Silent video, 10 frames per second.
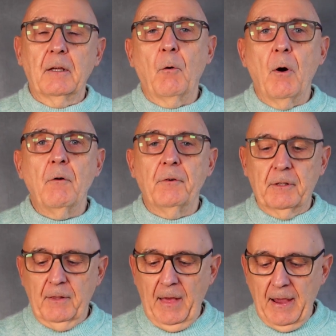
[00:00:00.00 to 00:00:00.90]
go over
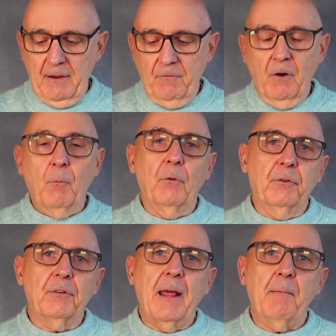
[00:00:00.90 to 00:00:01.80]
to that if I
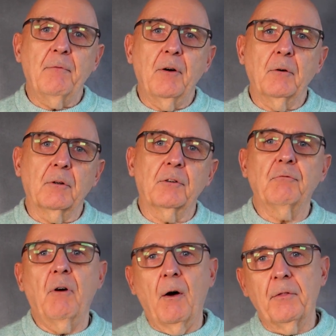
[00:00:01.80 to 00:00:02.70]
want snap
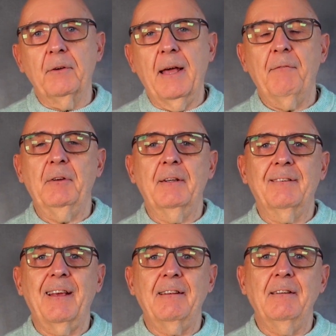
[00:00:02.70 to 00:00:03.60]
focus rather than having to
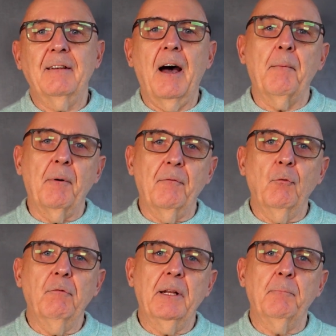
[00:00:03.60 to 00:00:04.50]
set it up. I've
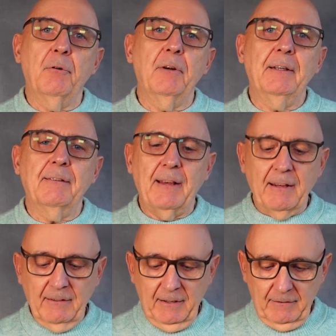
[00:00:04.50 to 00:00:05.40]
already
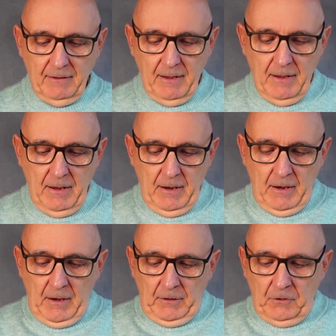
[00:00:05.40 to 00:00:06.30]
preset it.
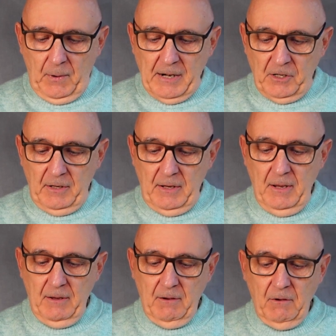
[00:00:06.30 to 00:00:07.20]
So actually
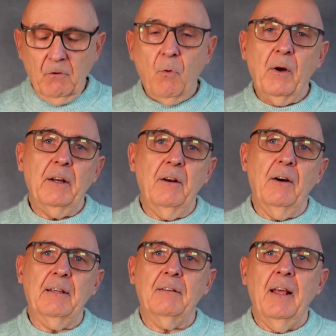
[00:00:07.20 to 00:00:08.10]
quite a
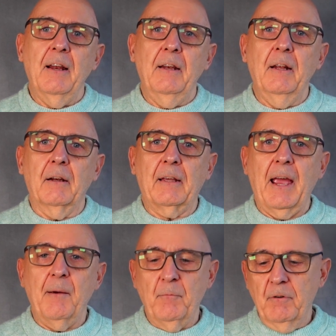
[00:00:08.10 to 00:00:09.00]
nice little
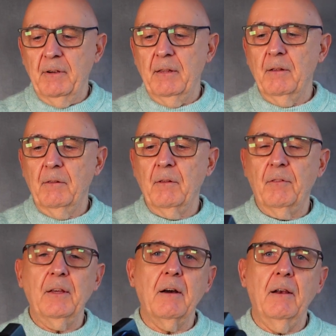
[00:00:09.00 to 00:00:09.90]
camera. The
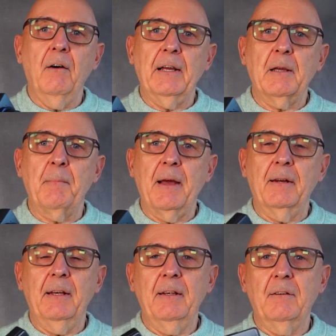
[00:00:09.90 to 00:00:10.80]
thing I like
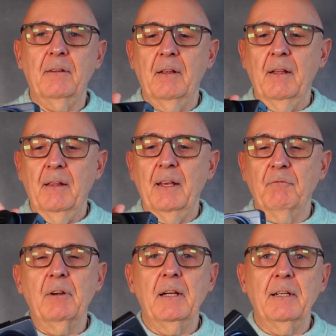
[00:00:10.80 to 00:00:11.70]
about it is it
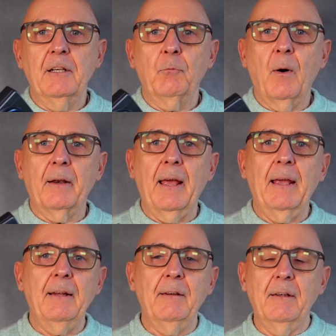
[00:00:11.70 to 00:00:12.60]
really is
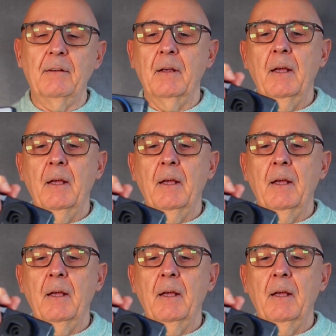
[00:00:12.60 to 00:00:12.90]
one-handed,